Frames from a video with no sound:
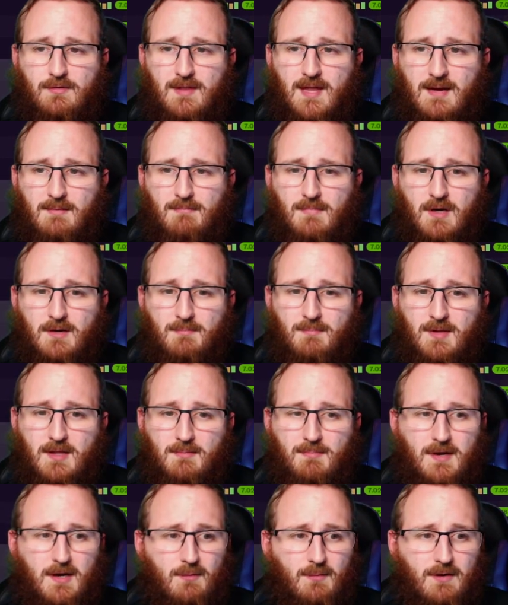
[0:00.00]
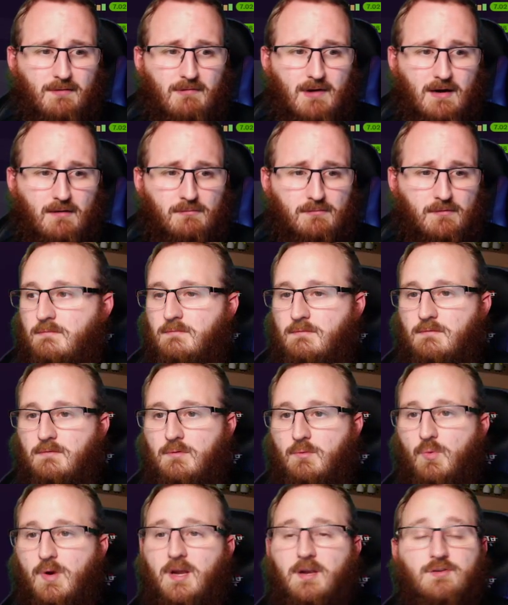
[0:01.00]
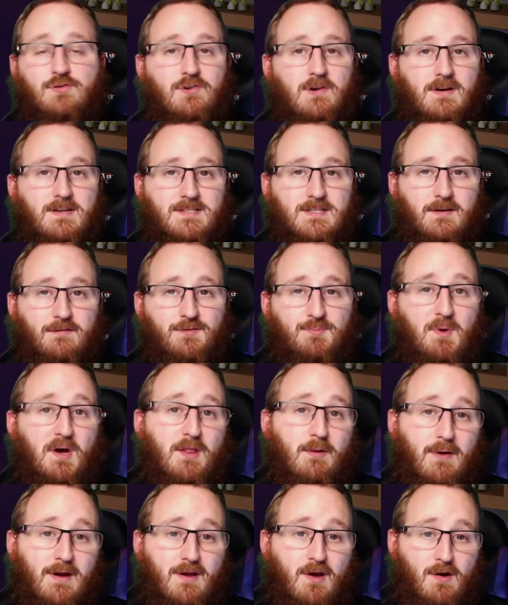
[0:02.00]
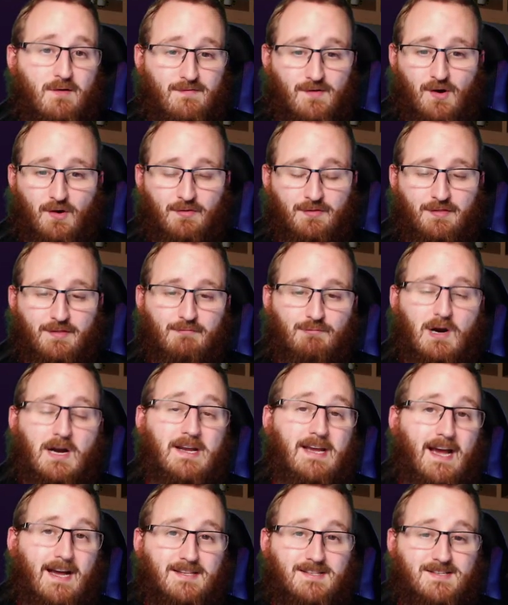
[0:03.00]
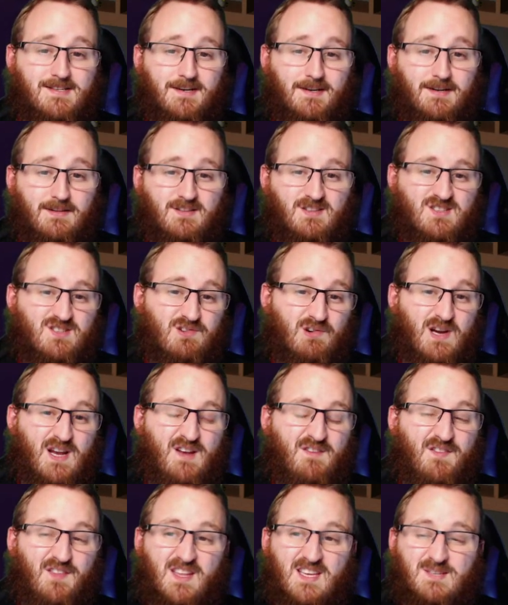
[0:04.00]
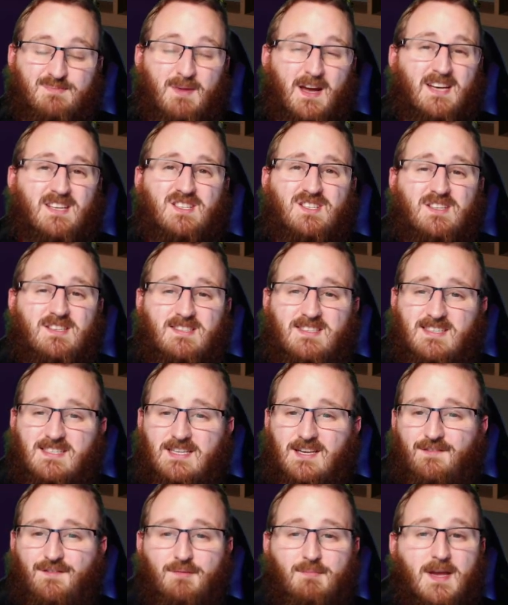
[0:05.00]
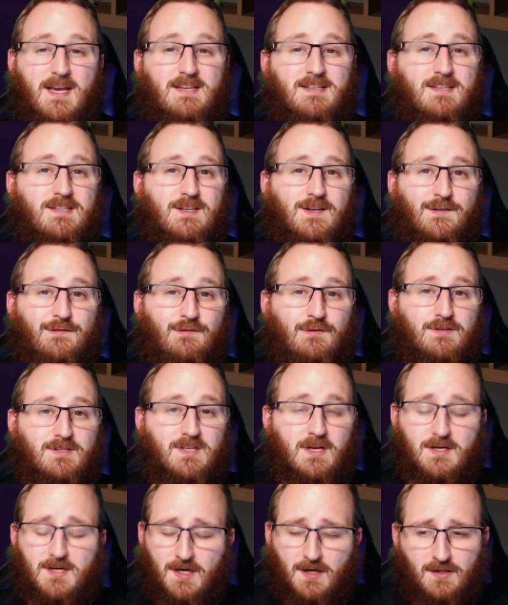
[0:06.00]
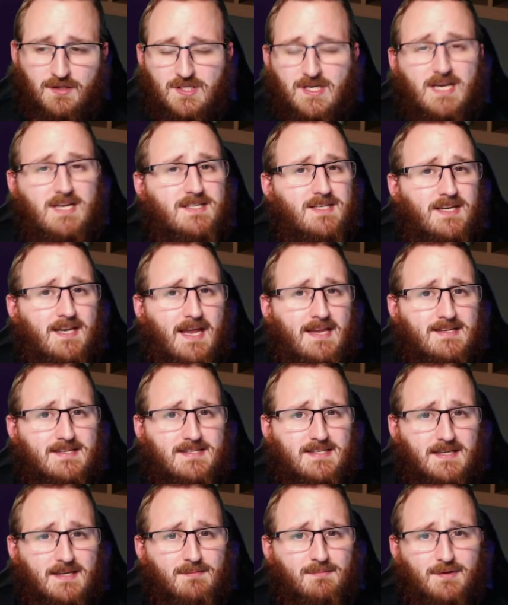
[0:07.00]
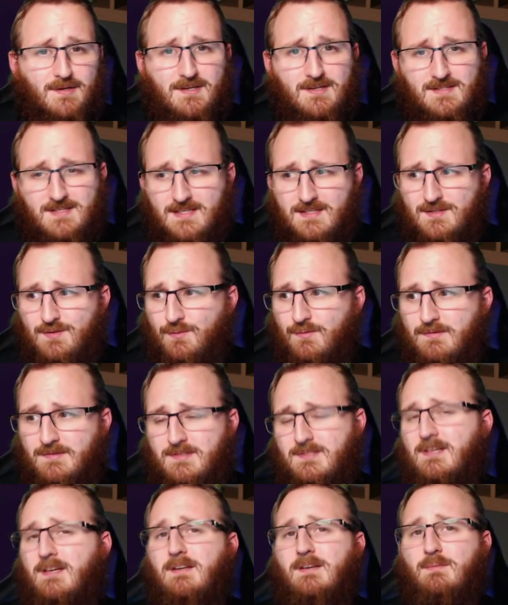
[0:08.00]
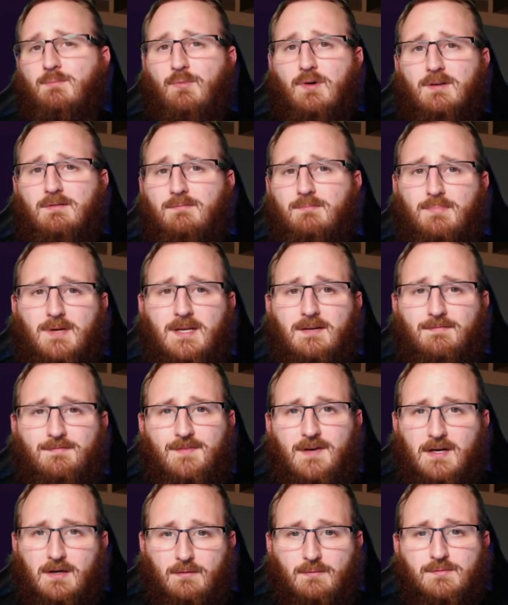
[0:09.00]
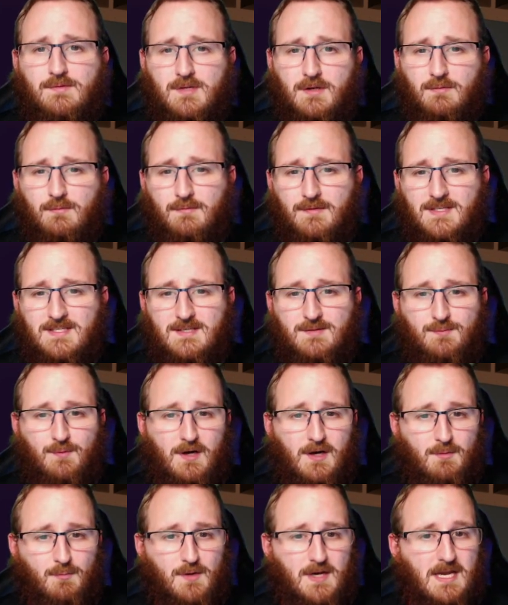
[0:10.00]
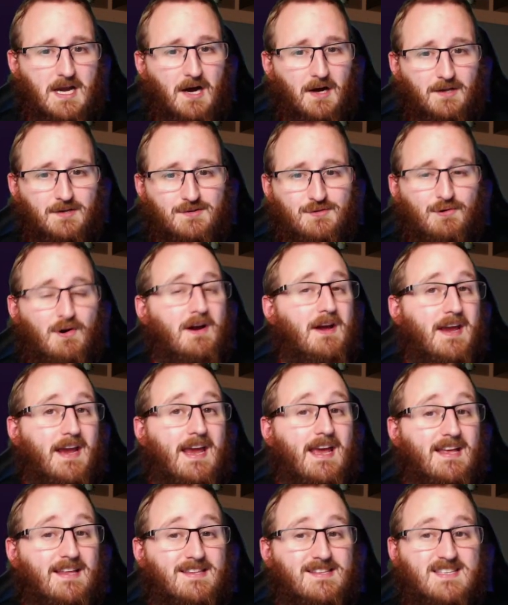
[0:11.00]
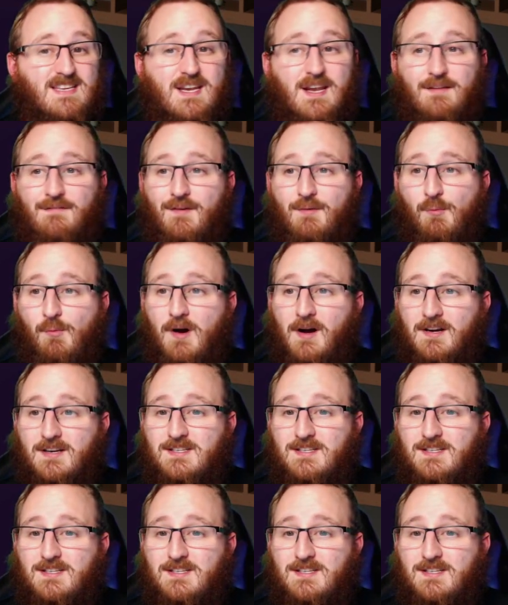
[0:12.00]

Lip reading: That might be the better way round. We're going to try ourselves, by the way, over on the right-hand side of the screen for this match, just to see if it makes a difference. I can't change it in editing because it's all done in one big file, so this is why we are trying it and seeing if it works.